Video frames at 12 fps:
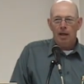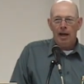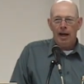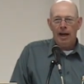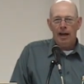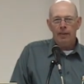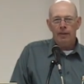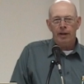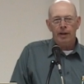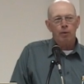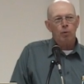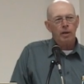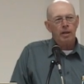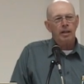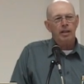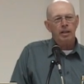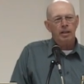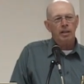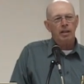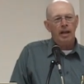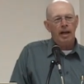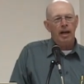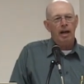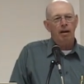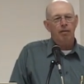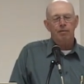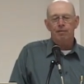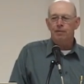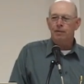and they really didn't have